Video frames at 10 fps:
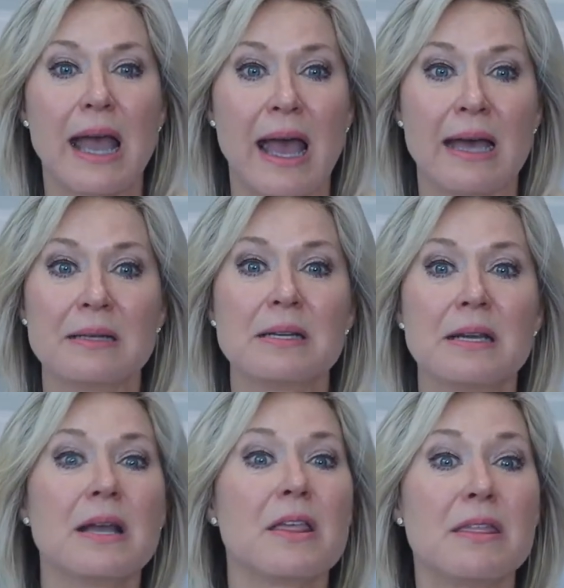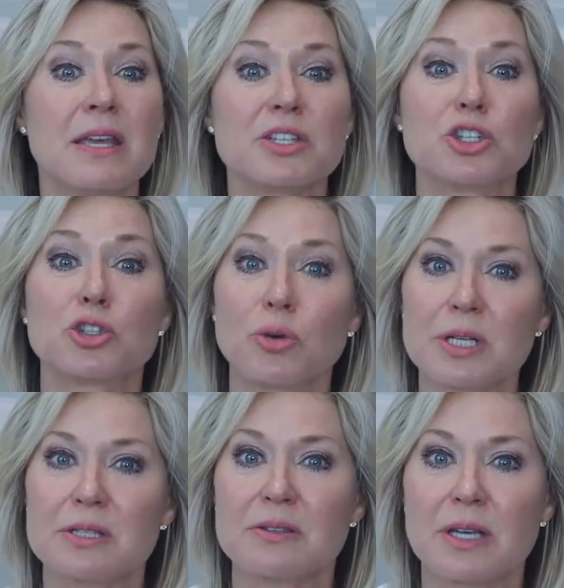And this
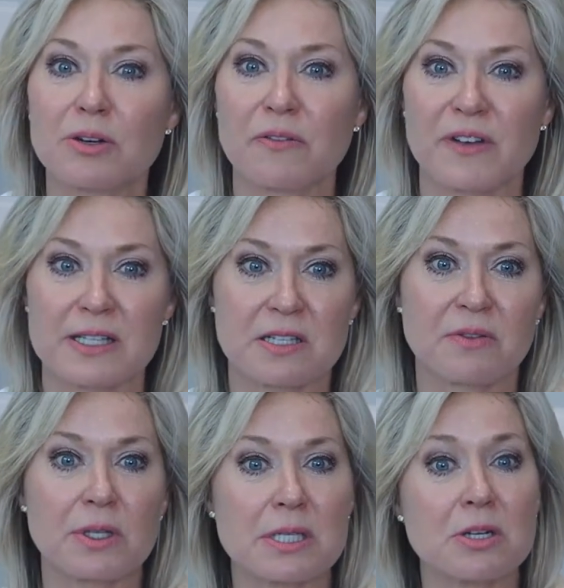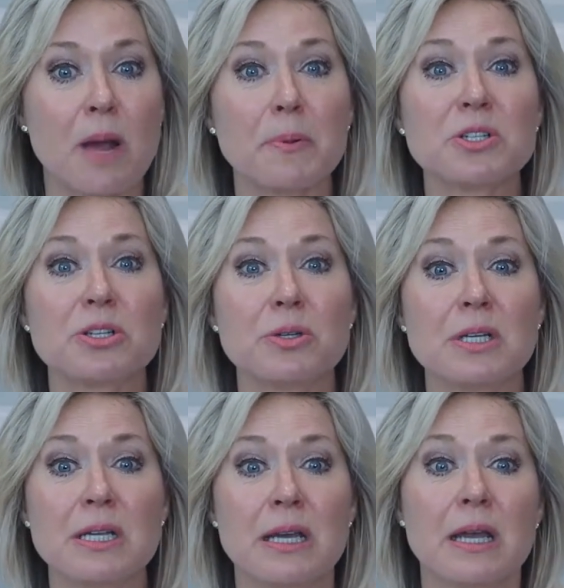Shorts Theater Festival is an
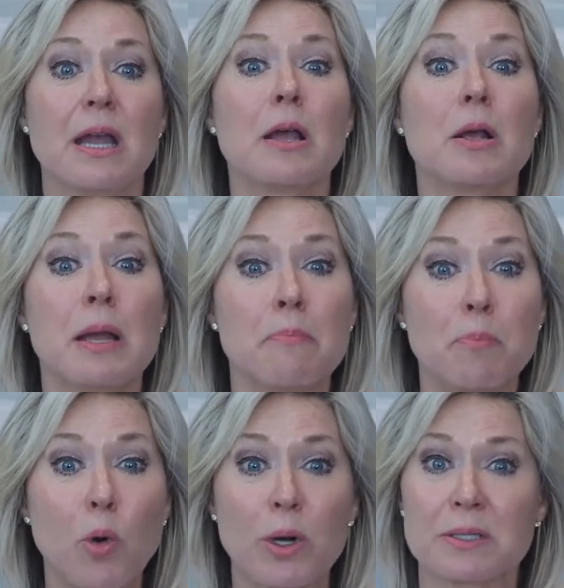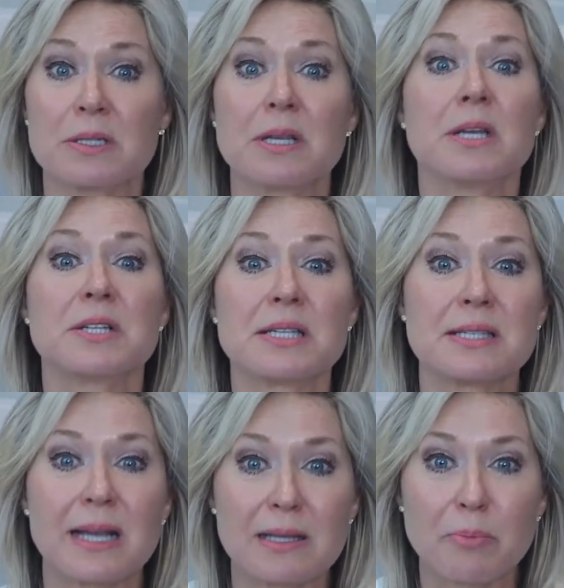opportunity important to
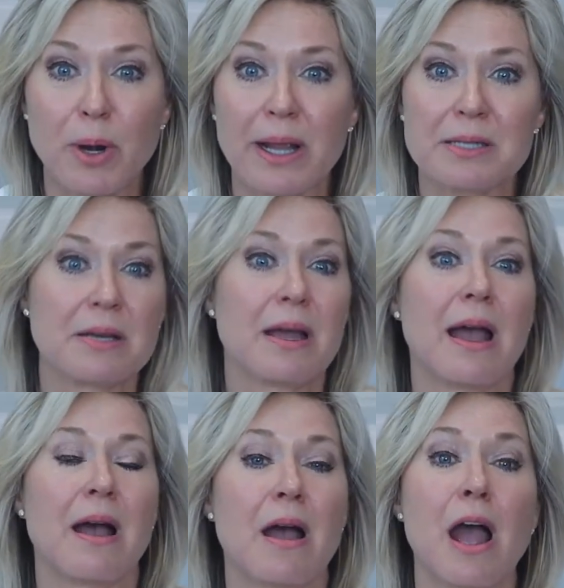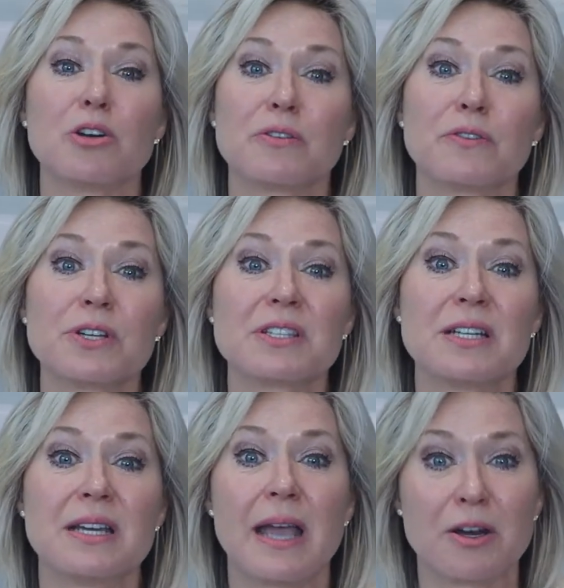celebrate our
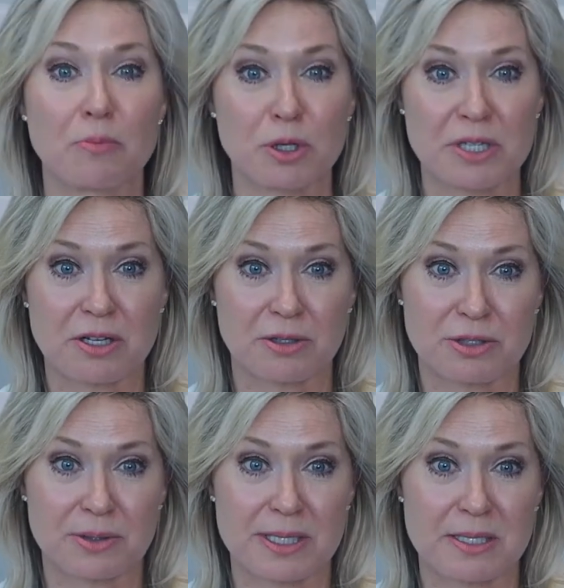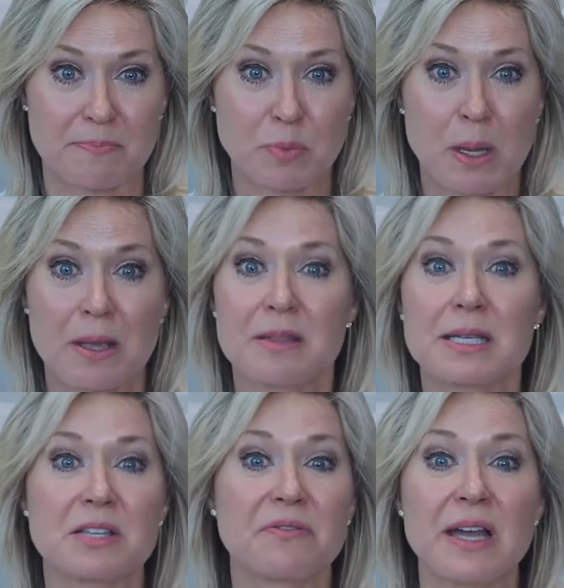diversity and our multiculturalism.
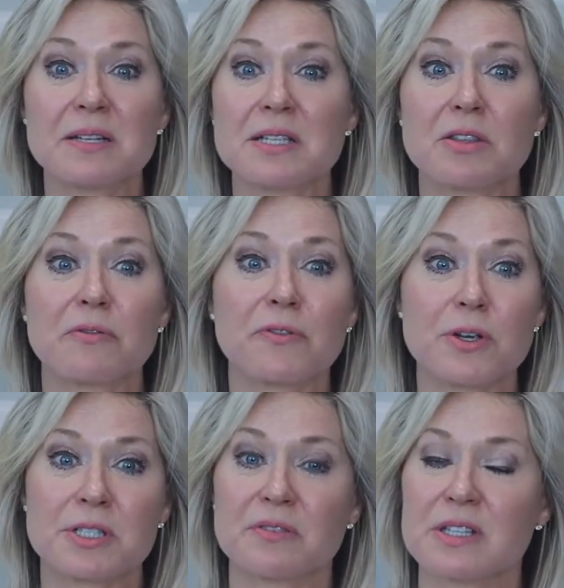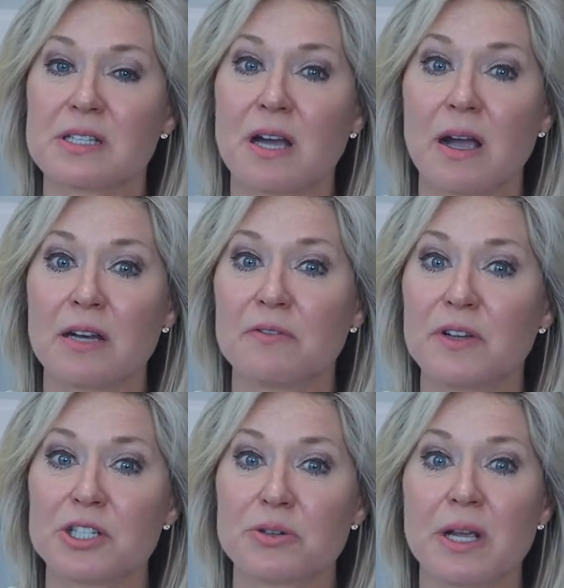This event is the first of its kind,
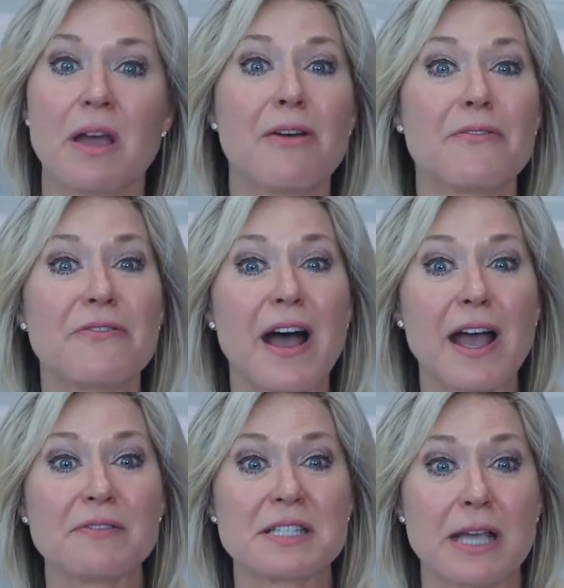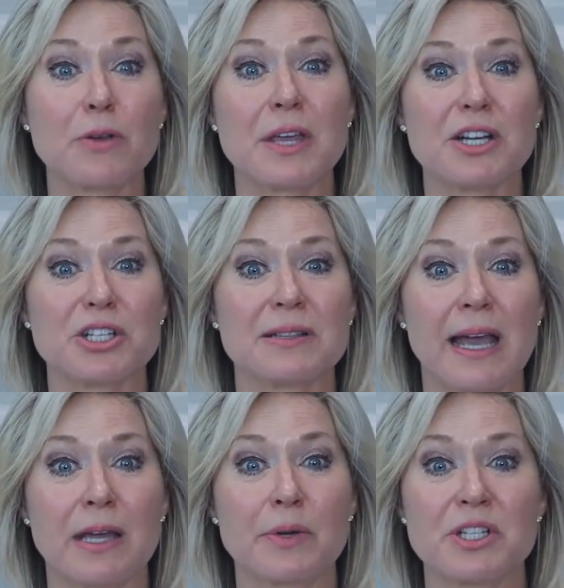featuring five South Asian
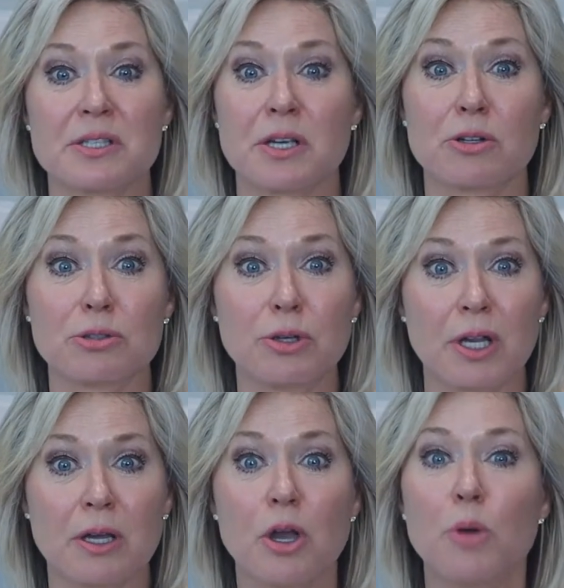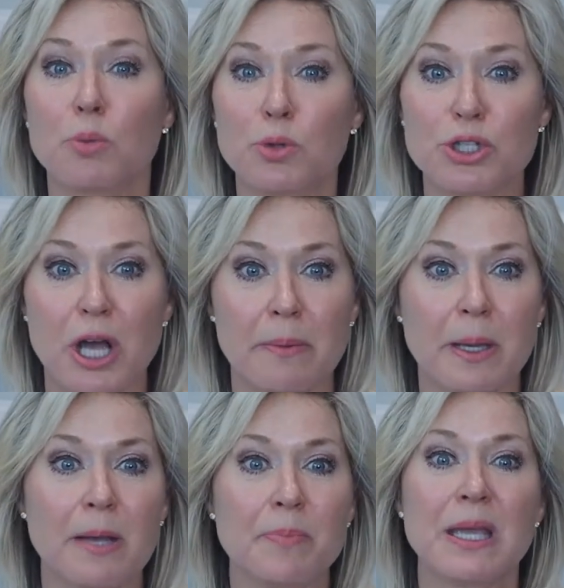languages, including
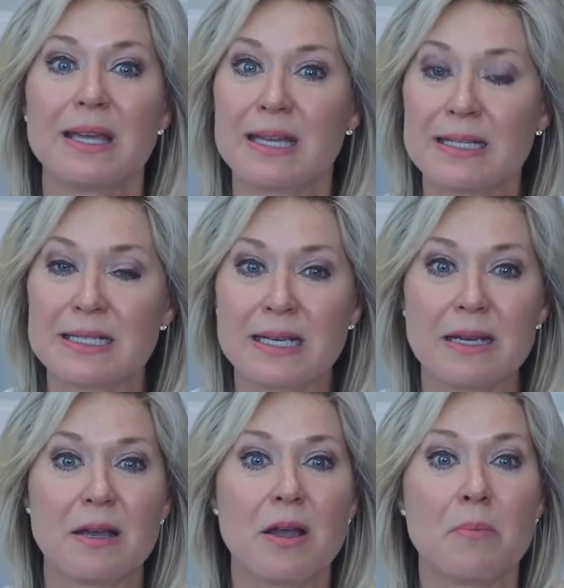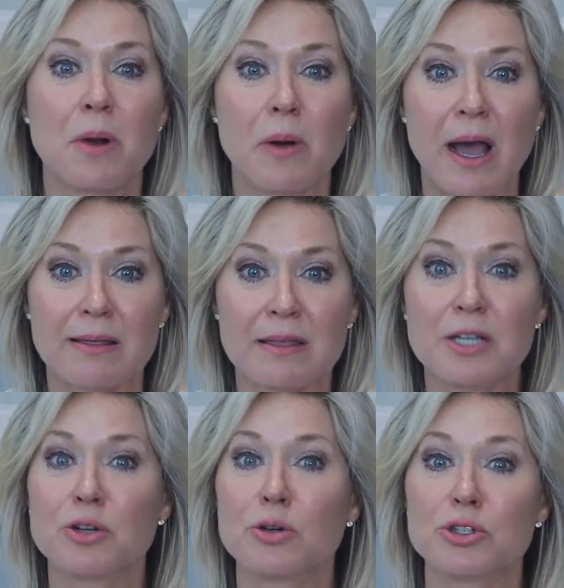Punjabi, Hindi,
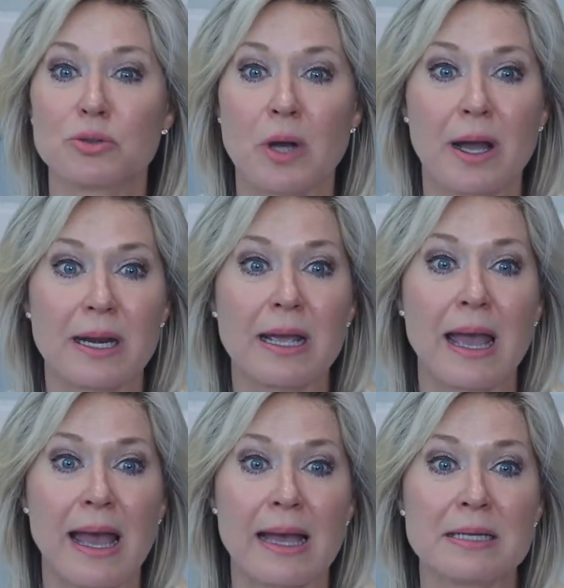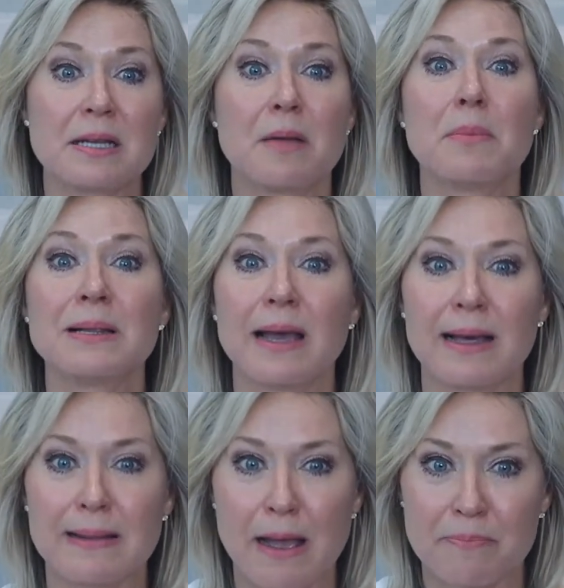Marathi, Gujarati, and
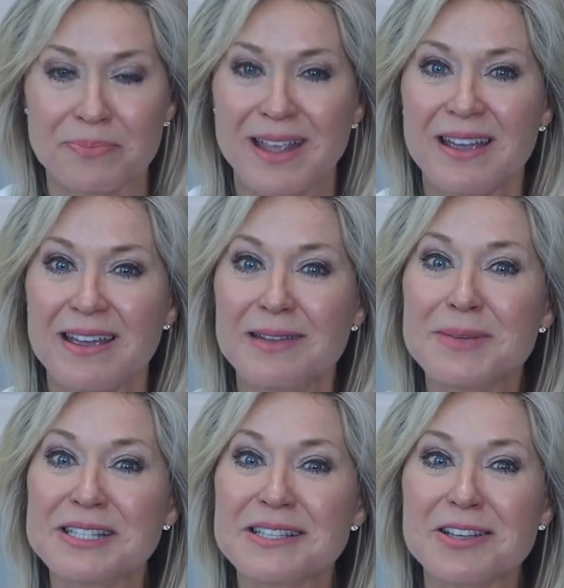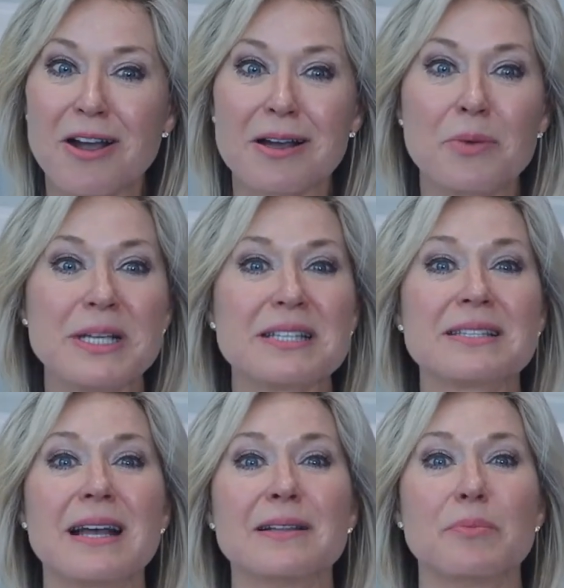Malayalam. In Mississauga, we
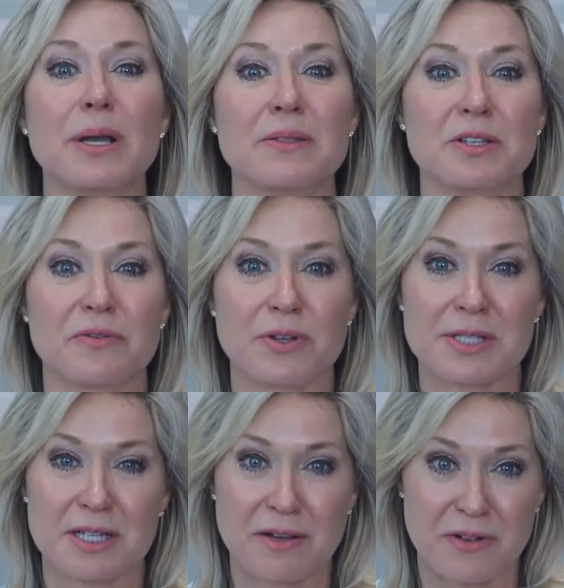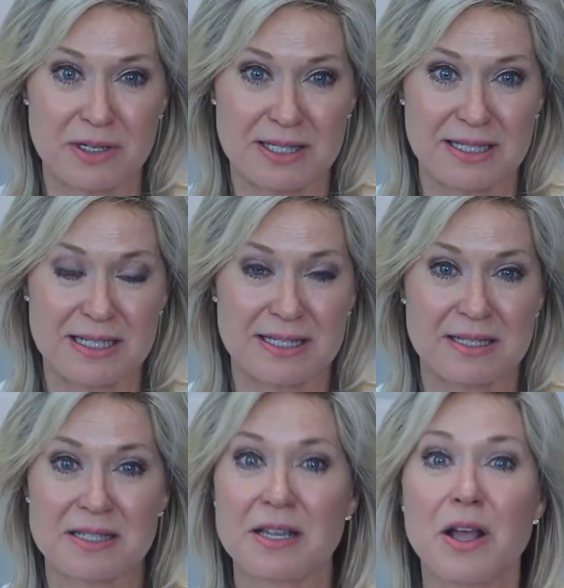celebrate the diversity of our
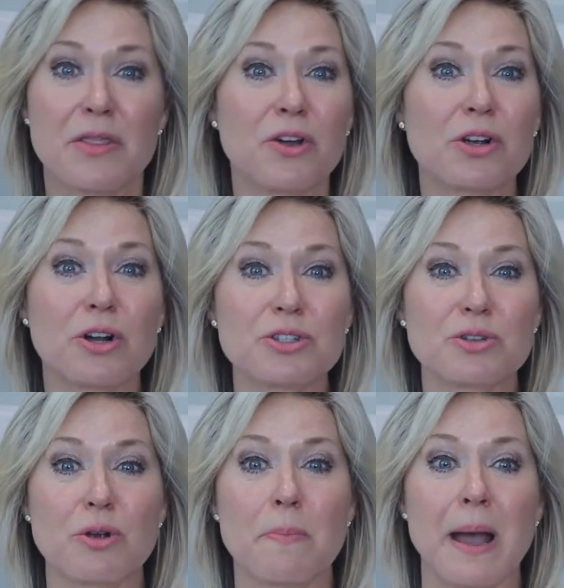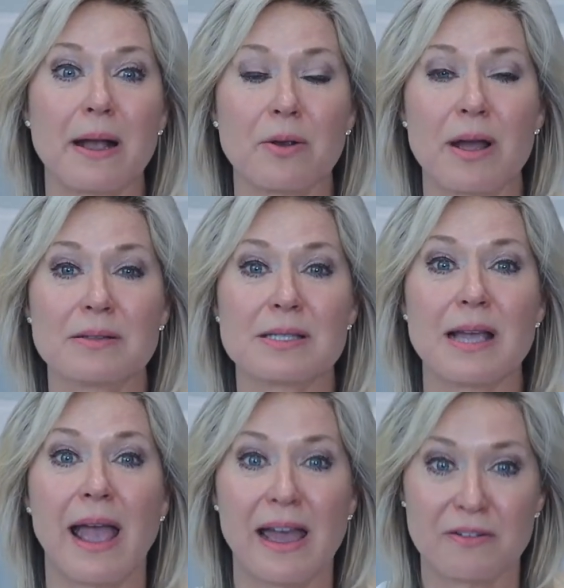citizens, their cultural
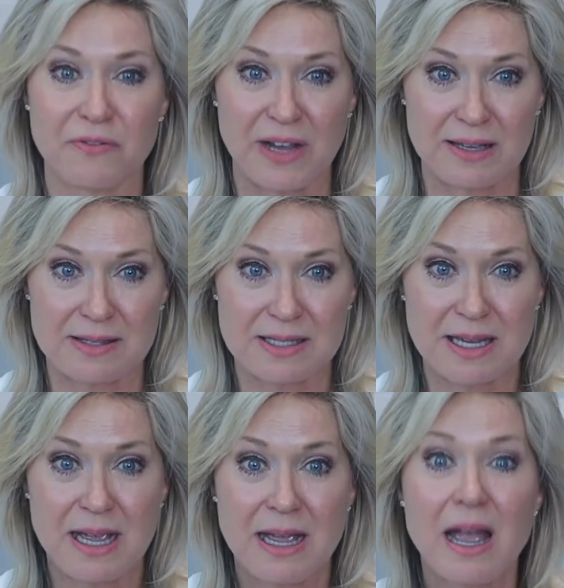backgrounds, and faiths.